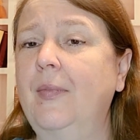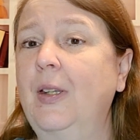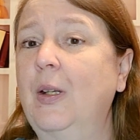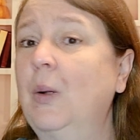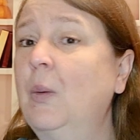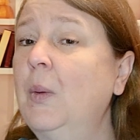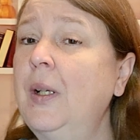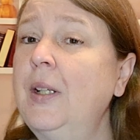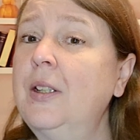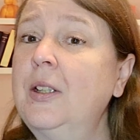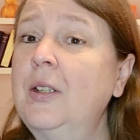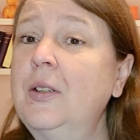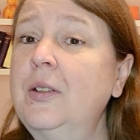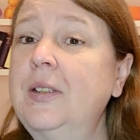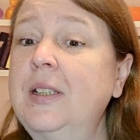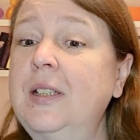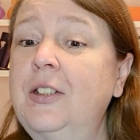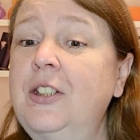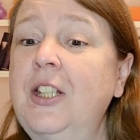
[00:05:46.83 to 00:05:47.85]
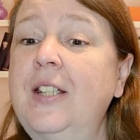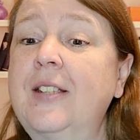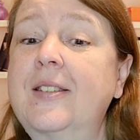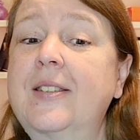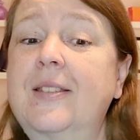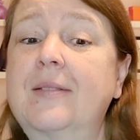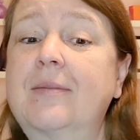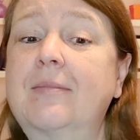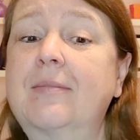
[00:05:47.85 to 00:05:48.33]
What do you
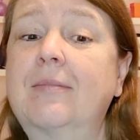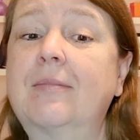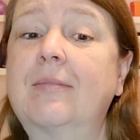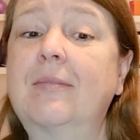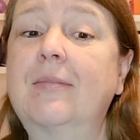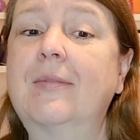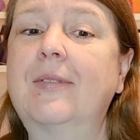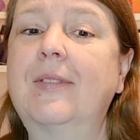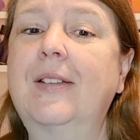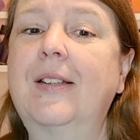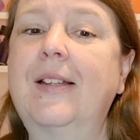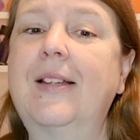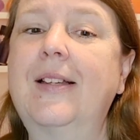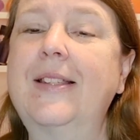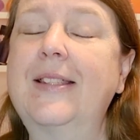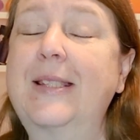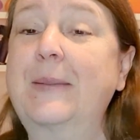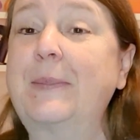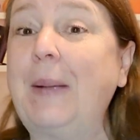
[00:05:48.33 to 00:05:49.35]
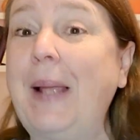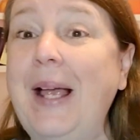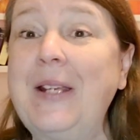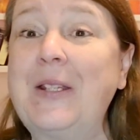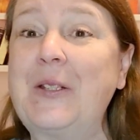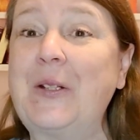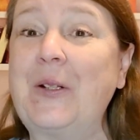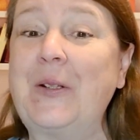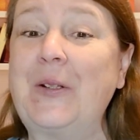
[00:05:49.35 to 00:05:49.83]
suggest?
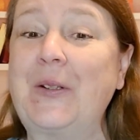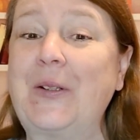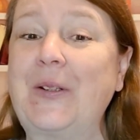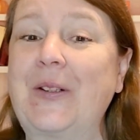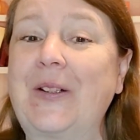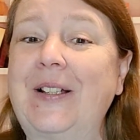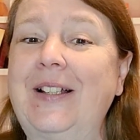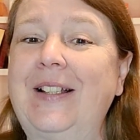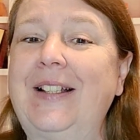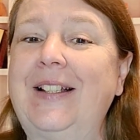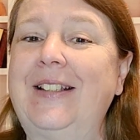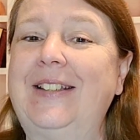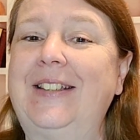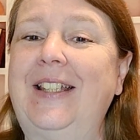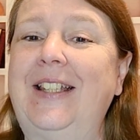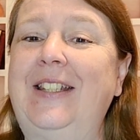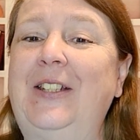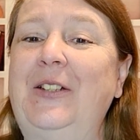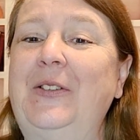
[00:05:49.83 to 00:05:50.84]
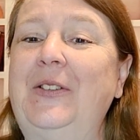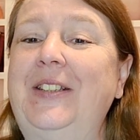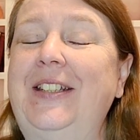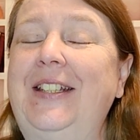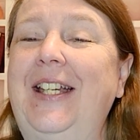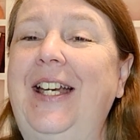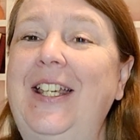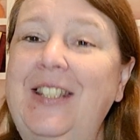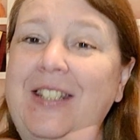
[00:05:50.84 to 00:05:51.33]
Splash her, said
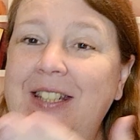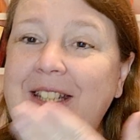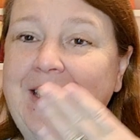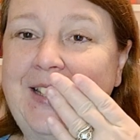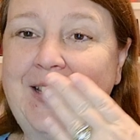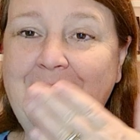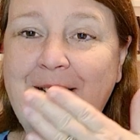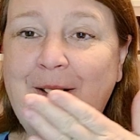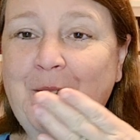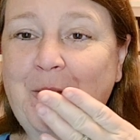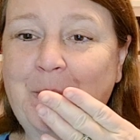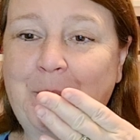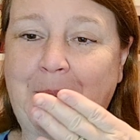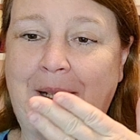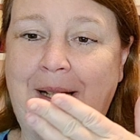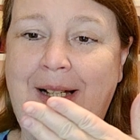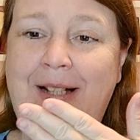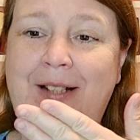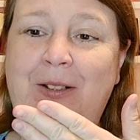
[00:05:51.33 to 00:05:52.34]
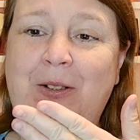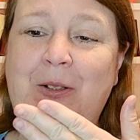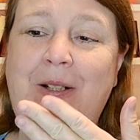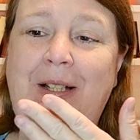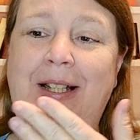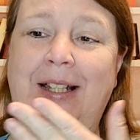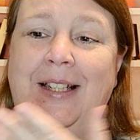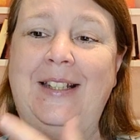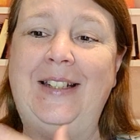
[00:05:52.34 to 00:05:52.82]
Kilty as she giggled behind her
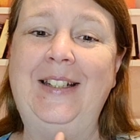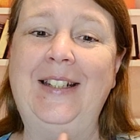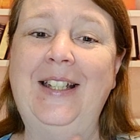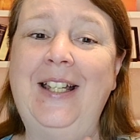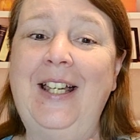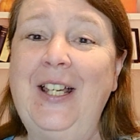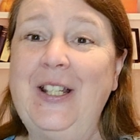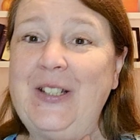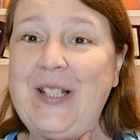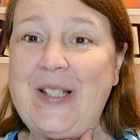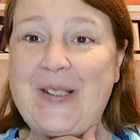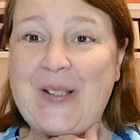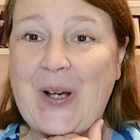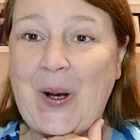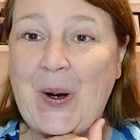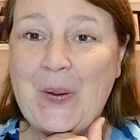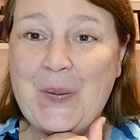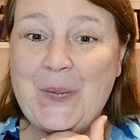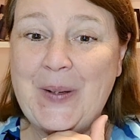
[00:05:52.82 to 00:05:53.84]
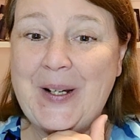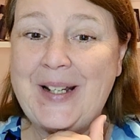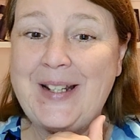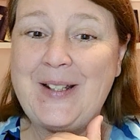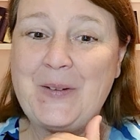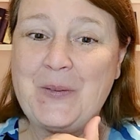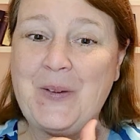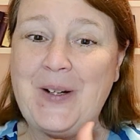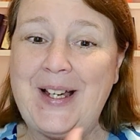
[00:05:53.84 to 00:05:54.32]
hand. She's
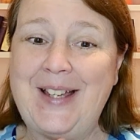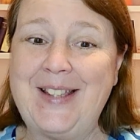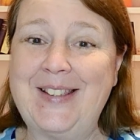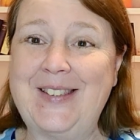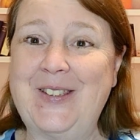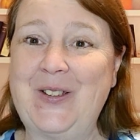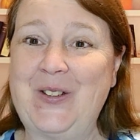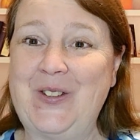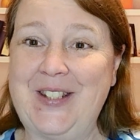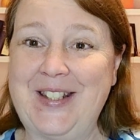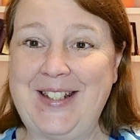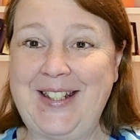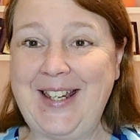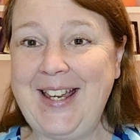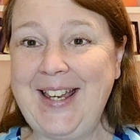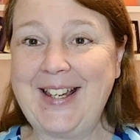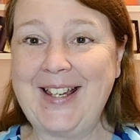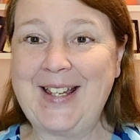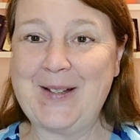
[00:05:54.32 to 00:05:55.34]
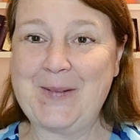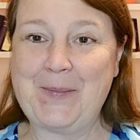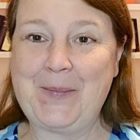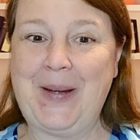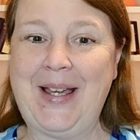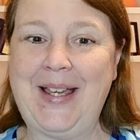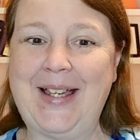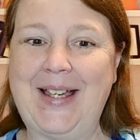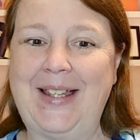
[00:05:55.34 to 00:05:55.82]
already wet, so she can't get
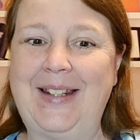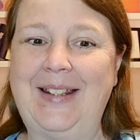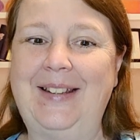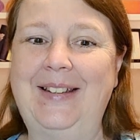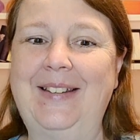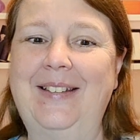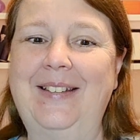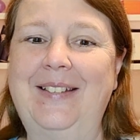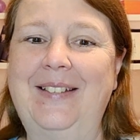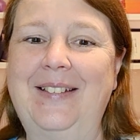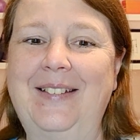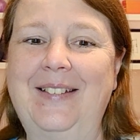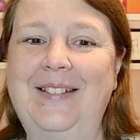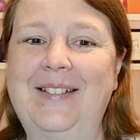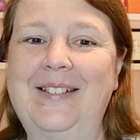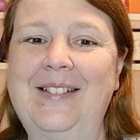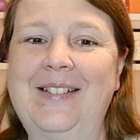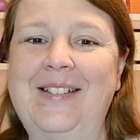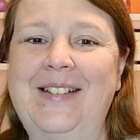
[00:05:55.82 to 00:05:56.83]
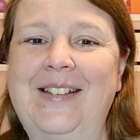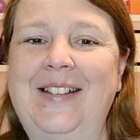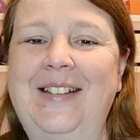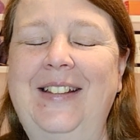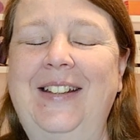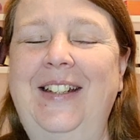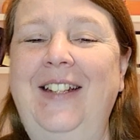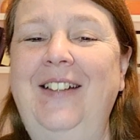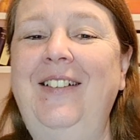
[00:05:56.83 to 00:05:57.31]
mad.
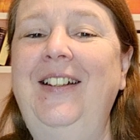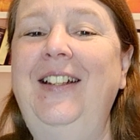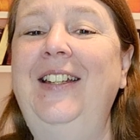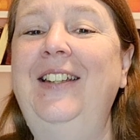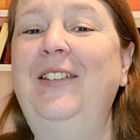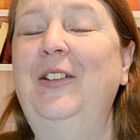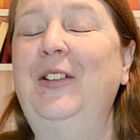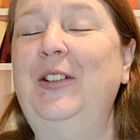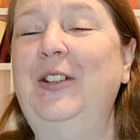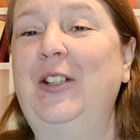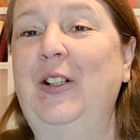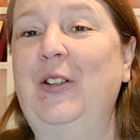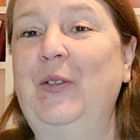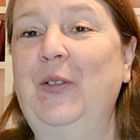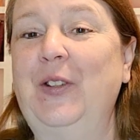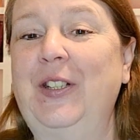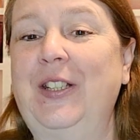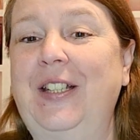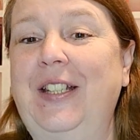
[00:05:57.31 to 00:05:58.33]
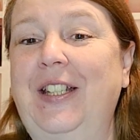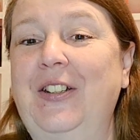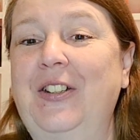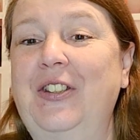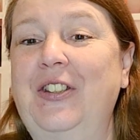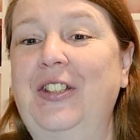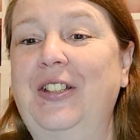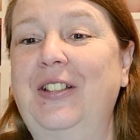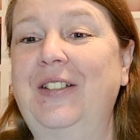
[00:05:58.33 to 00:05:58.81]
Kirian looked over to
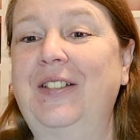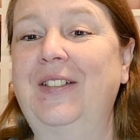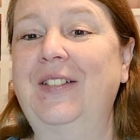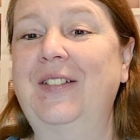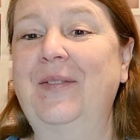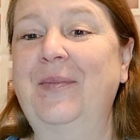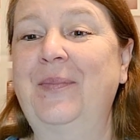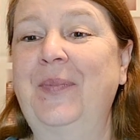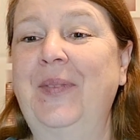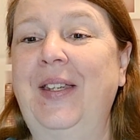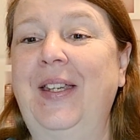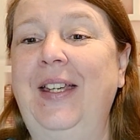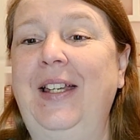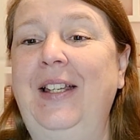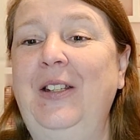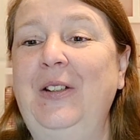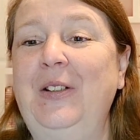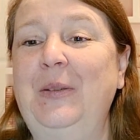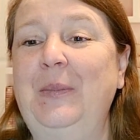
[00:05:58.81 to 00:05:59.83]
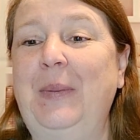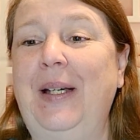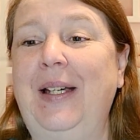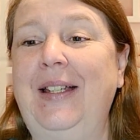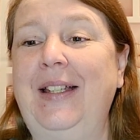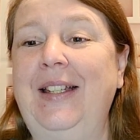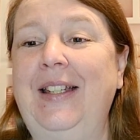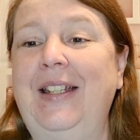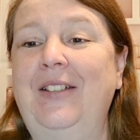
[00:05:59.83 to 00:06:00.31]
Kirsha. He looked
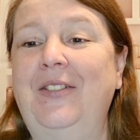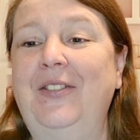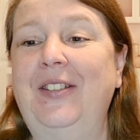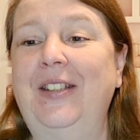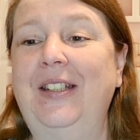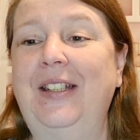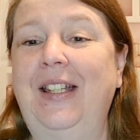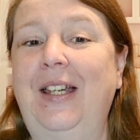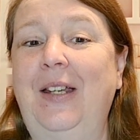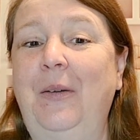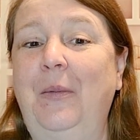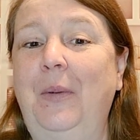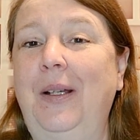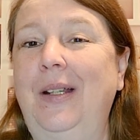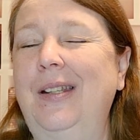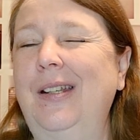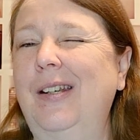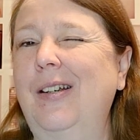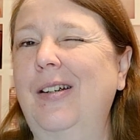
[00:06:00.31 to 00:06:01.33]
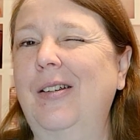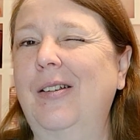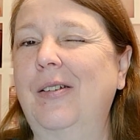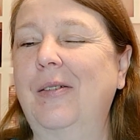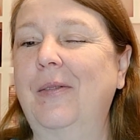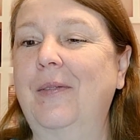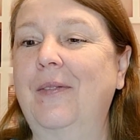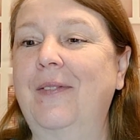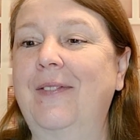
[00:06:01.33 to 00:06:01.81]
back at Kilty and winked at her.